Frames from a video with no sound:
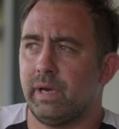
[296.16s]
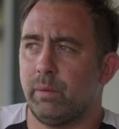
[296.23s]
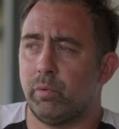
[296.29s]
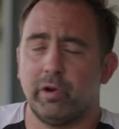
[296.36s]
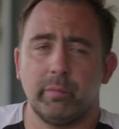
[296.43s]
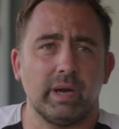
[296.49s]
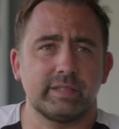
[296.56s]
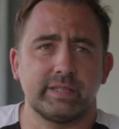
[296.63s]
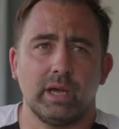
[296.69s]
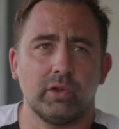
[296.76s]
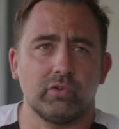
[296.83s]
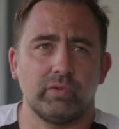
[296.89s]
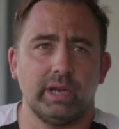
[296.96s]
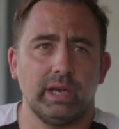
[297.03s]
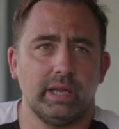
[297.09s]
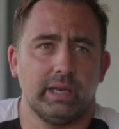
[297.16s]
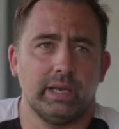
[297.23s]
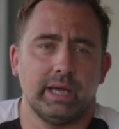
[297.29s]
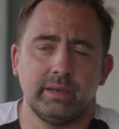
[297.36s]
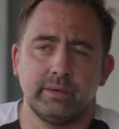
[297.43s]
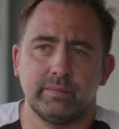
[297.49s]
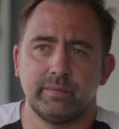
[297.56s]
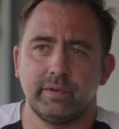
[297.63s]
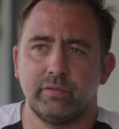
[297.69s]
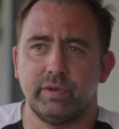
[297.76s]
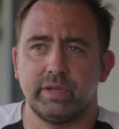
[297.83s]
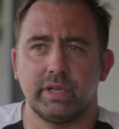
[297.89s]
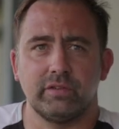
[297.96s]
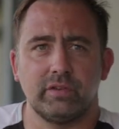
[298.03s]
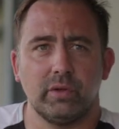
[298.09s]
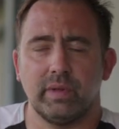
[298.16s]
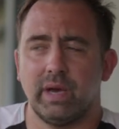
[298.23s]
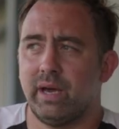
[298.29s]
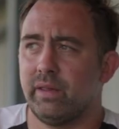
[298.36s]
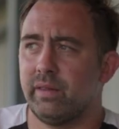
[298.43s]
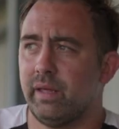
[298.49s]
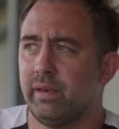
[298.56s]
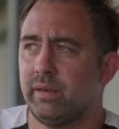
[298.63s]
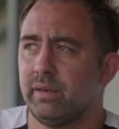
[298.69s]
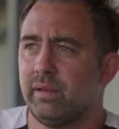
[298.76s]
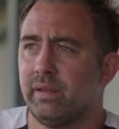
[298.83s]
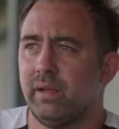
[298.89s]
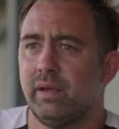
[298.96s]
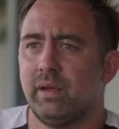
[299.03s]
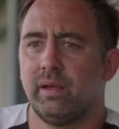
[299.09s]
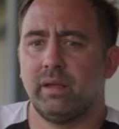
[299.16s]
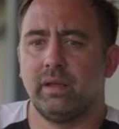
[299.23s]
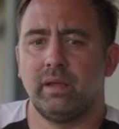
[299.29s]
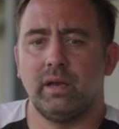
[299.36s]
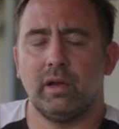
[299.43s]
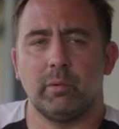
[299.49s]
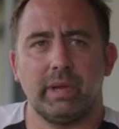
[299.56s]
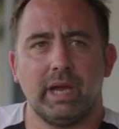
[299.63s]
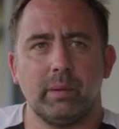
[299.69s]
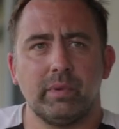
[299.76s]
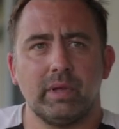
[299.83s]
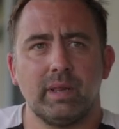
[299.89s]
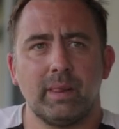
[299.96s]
and worry about ourselves really. And then if we can do that, then I'll be happy.